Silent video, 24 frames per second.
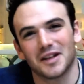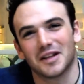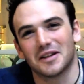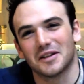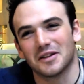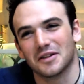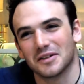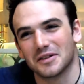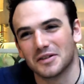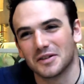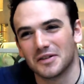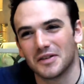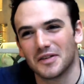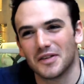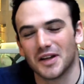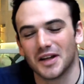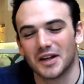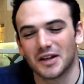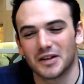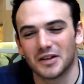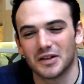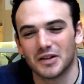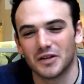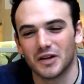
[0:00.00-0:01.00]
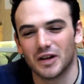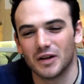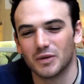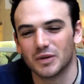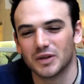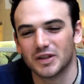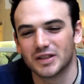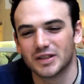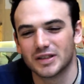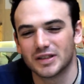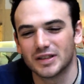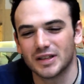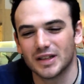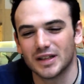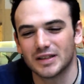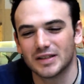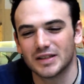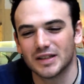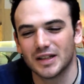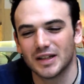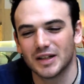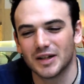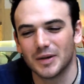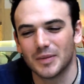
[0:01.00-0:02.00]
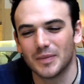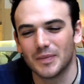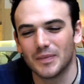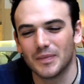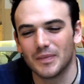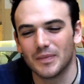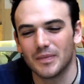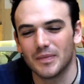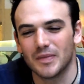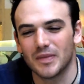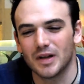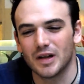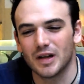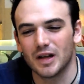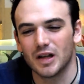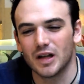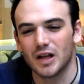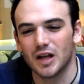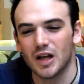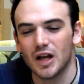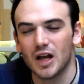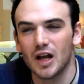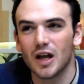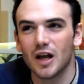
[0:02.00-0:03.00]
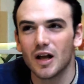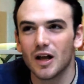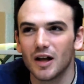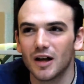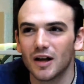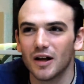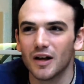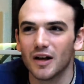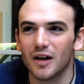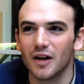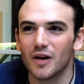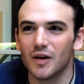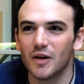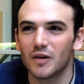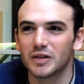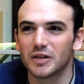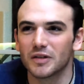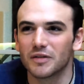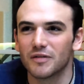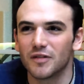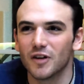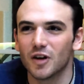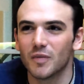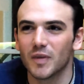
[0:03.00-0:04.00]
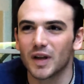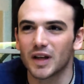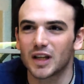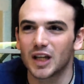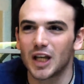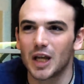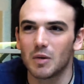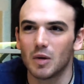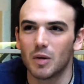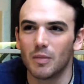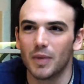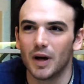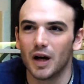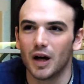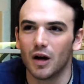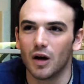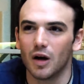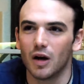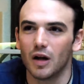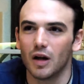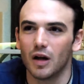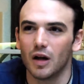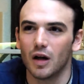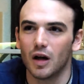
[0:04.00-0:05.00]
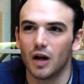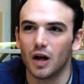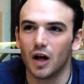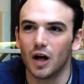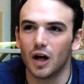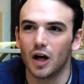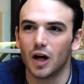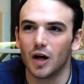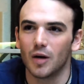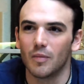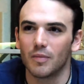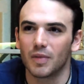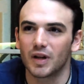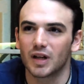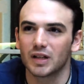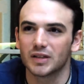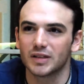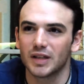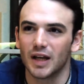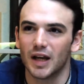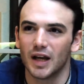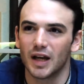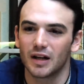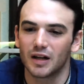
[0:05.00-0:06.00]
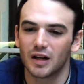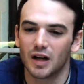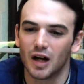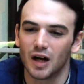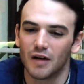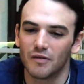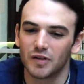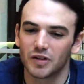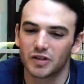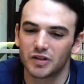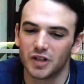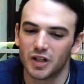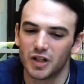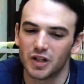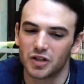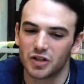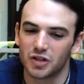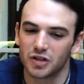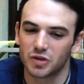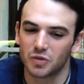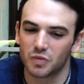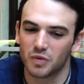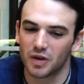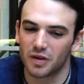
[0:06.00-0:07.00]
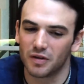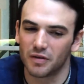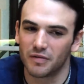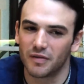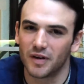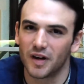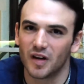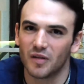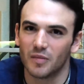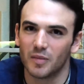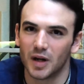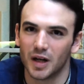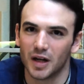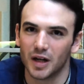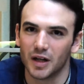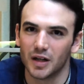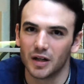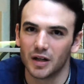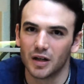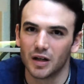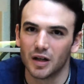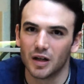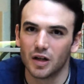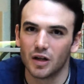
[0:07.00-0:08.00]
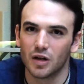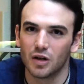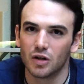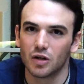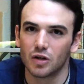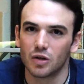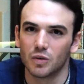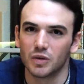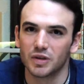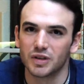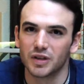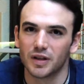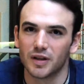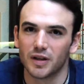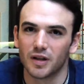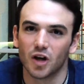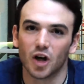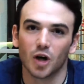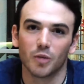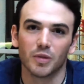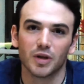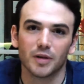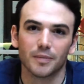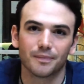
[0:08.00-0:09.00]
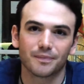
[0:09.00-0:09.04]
Thank you. It was a film that came about because I had conversations with a friend of mine who was in the Army.